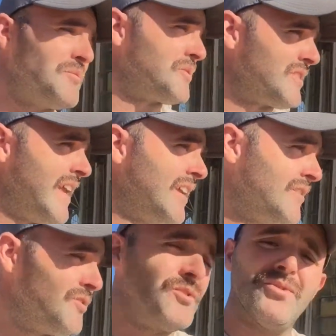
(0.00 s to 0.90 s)
was
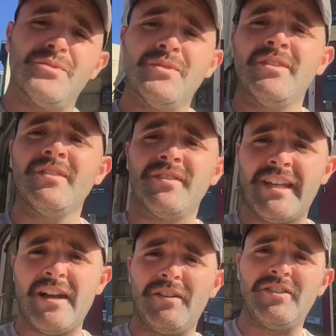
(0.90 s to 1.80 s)
taken to the
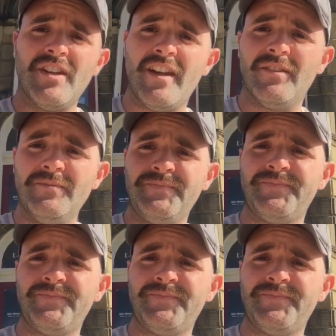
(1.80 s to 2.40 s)
county jail